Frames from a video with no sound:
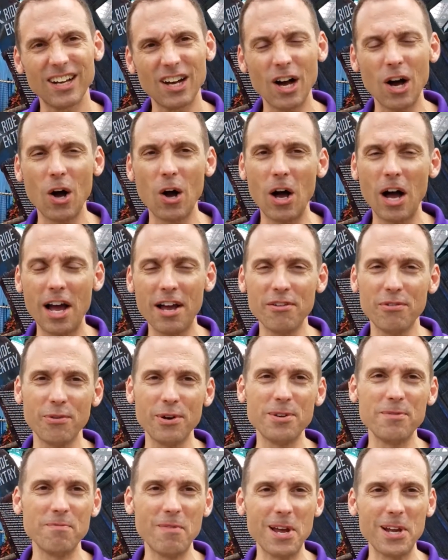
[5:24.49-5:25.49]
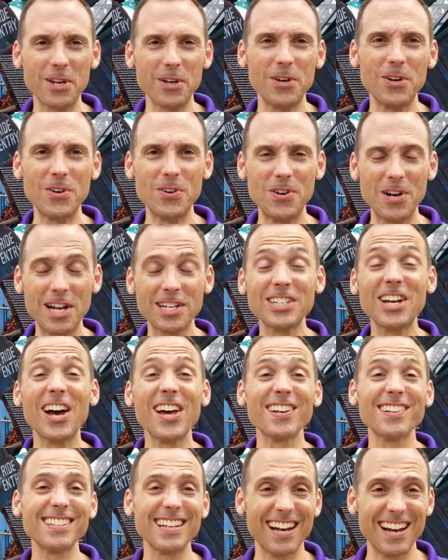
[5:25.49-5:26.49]
Oh, I've ridden Mako a
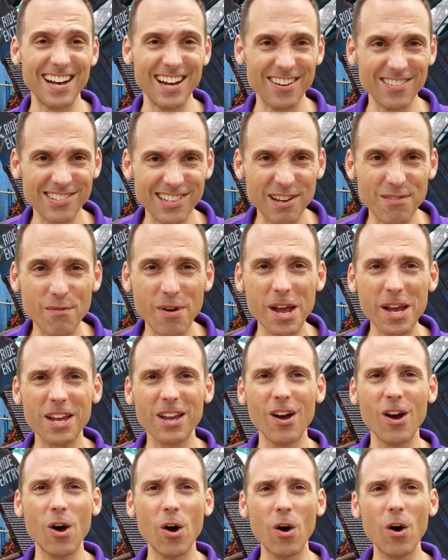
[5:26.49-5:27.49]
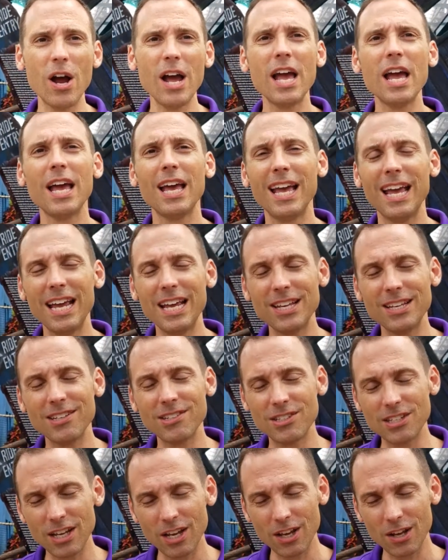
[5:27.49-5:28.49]
ton of times, and Mako
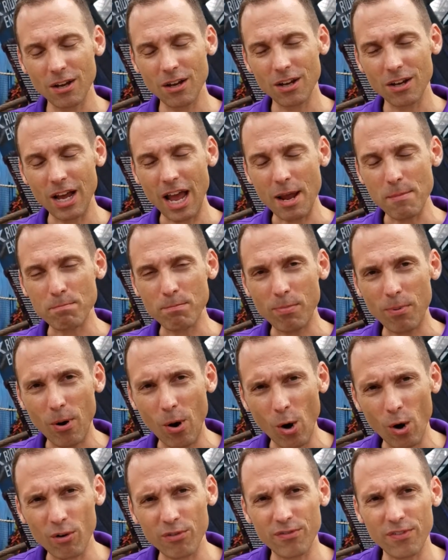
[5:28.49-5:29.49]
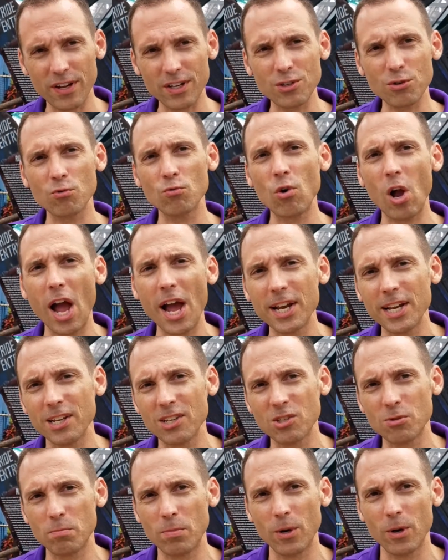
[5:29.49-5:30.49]
is a perfect ride
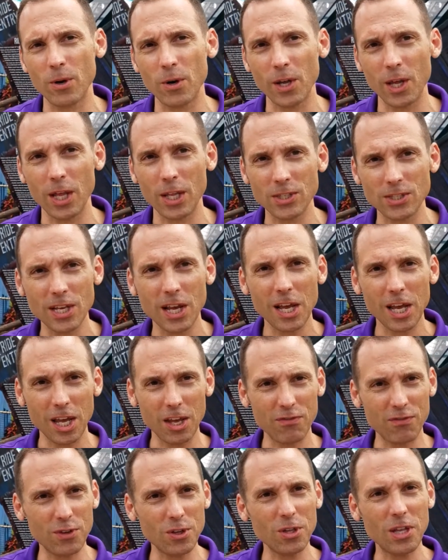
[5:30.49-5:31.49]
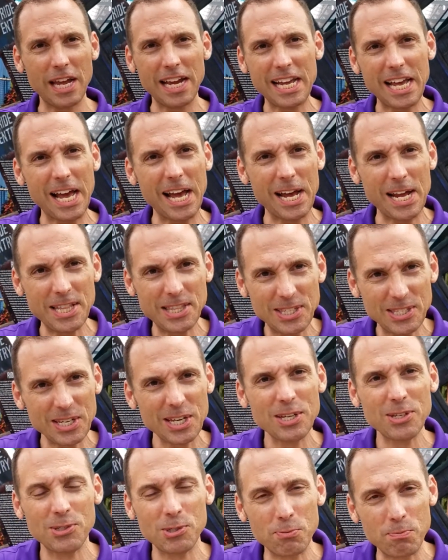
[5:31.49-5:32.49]
experience if you like heights,
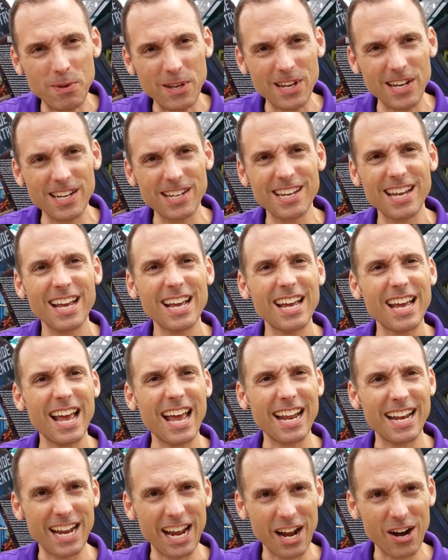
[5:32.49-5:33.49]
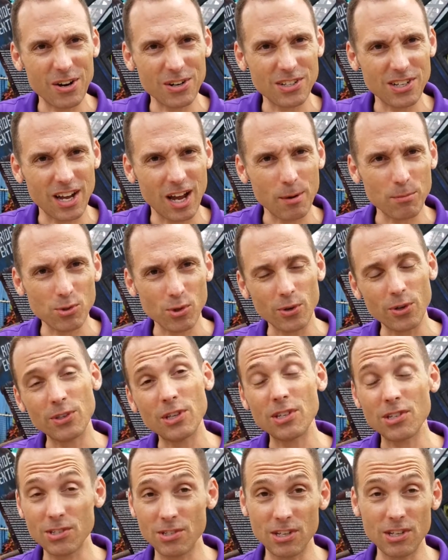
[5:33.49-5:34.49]
speed, and airtime. So
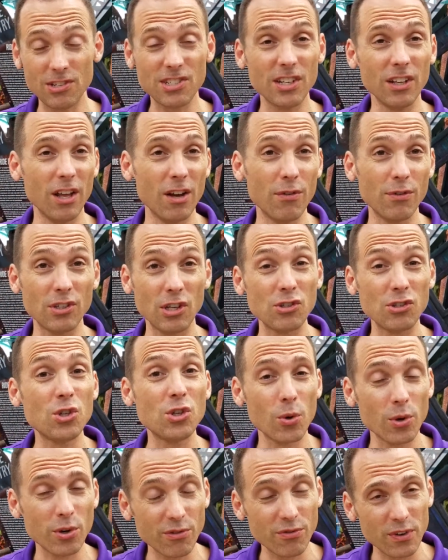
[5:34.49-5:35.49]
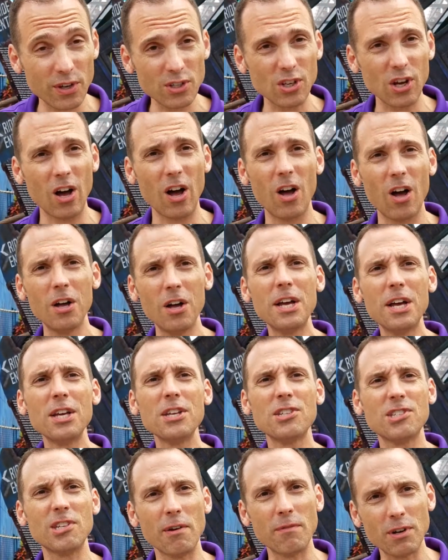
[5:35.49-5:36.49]
this delivers. It's 200 feet tall,
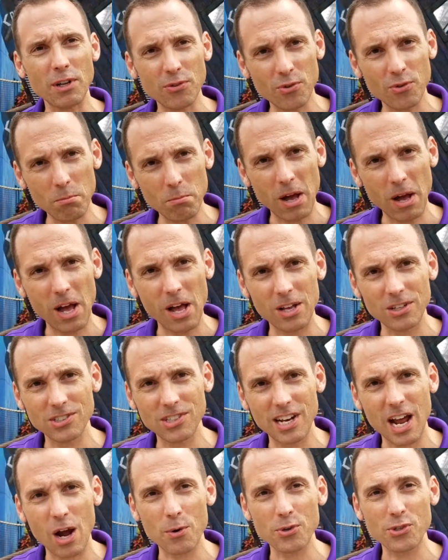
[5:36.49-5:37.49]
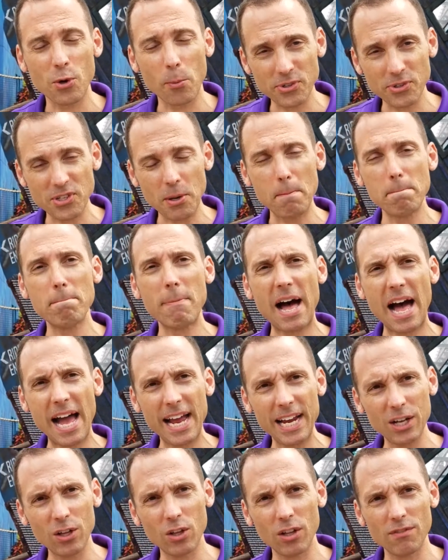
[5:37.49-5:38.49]
73 miles an hour. It's almost a
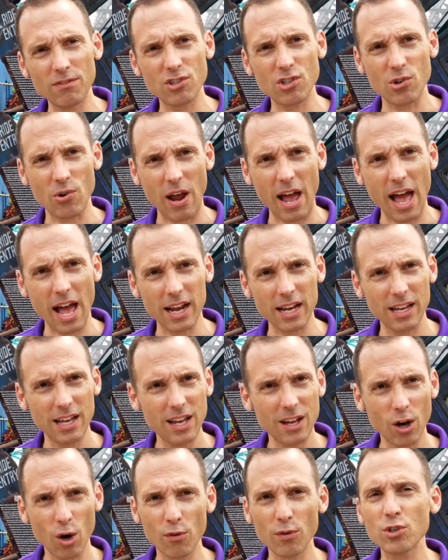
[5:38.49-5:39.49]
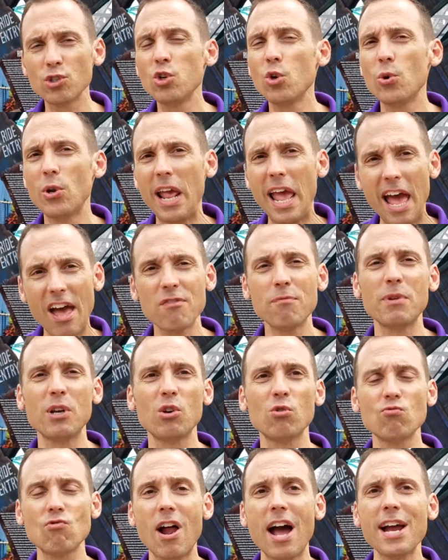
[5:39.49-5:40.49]
mile of track, over 2.5-minute
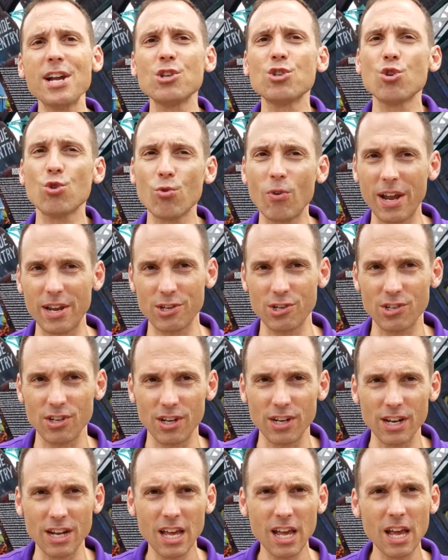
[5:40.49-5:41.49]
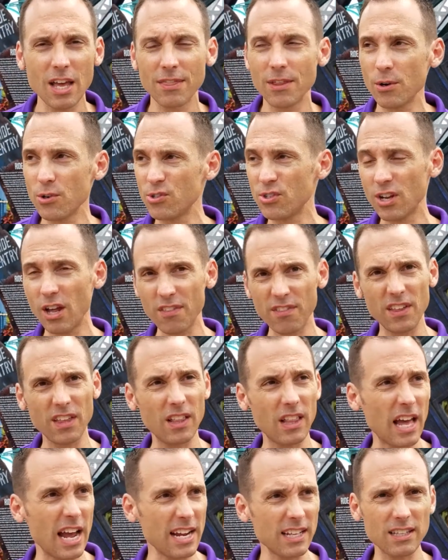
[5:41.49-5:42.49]
ride duration. There is nothing
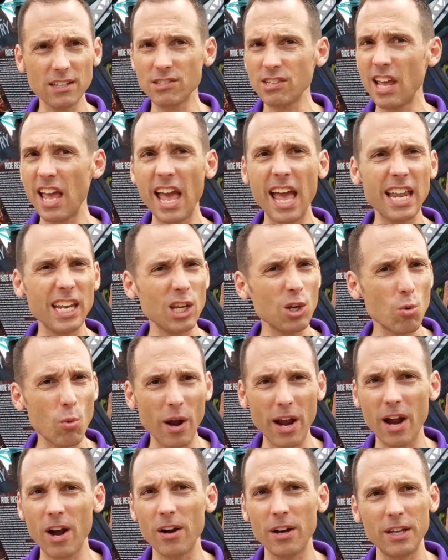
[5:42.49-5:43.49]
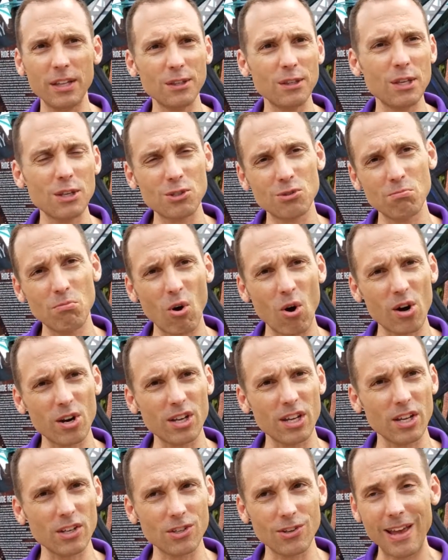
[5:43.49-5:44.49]
like this anywhere in this
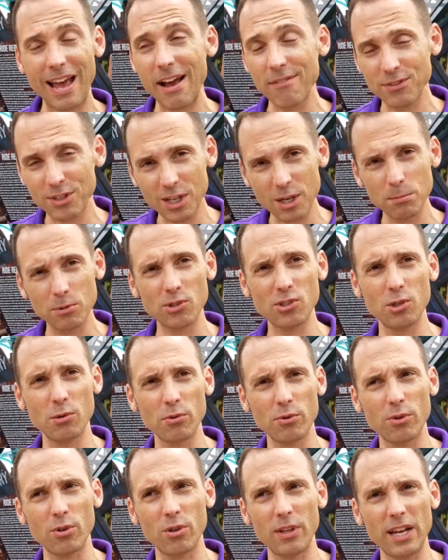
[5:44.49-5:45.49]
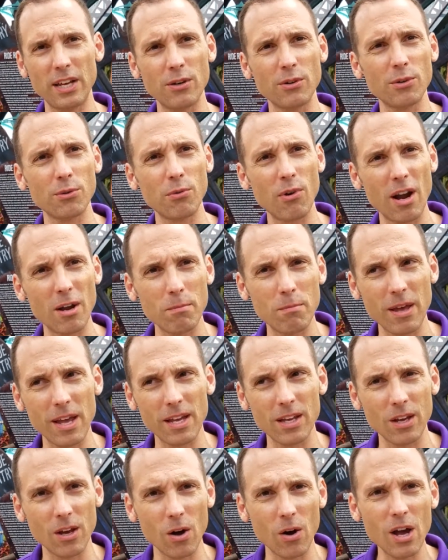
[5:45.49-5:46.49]
market. You have to come to SeaWorld Orlando to ride
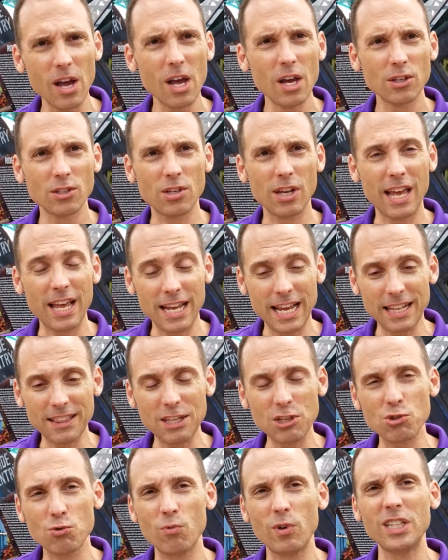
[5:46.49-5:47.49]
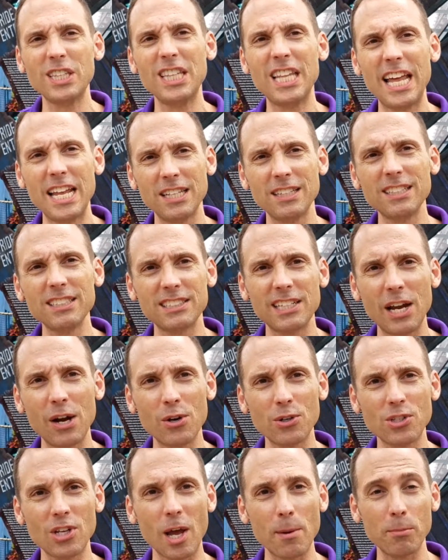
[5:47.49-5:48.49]
Mako to get this relentless
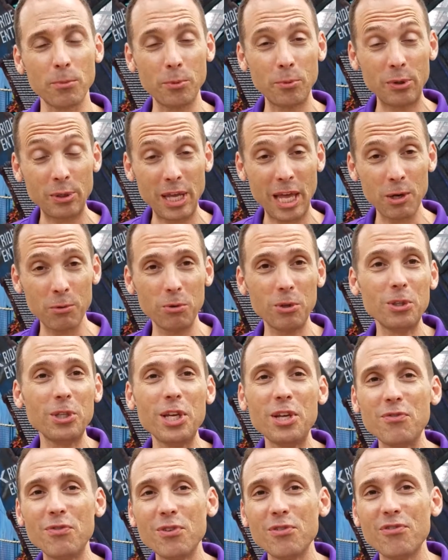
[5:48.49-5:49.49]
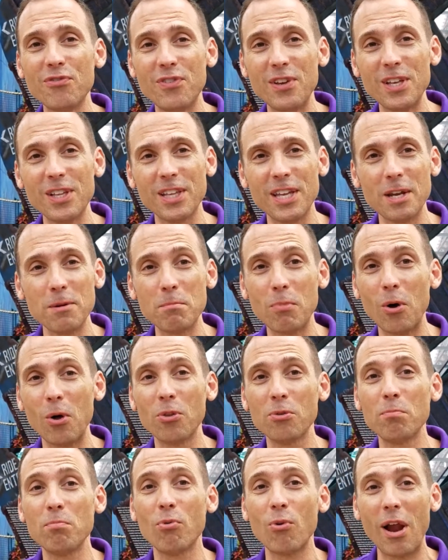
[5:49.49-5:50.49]
airtime. It will leave you feeling both
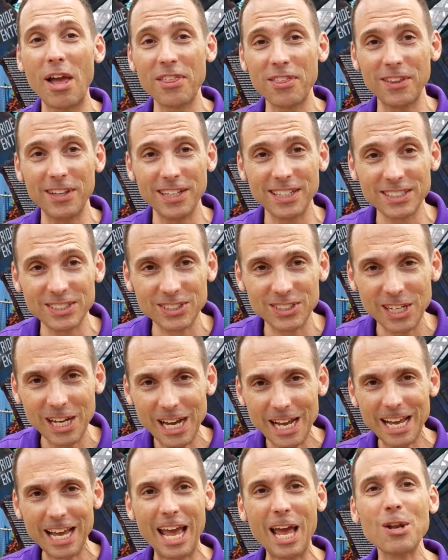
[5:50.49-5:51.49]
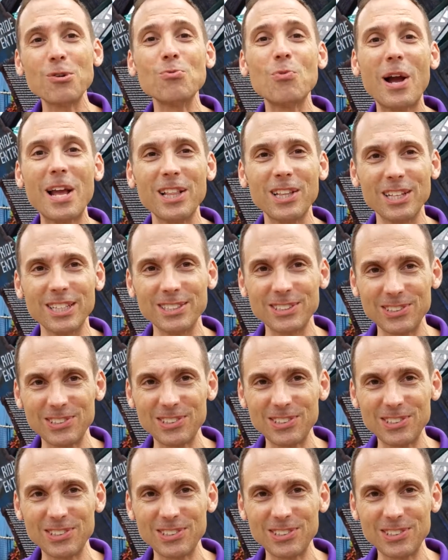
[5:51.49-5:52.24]
breathless and weightless.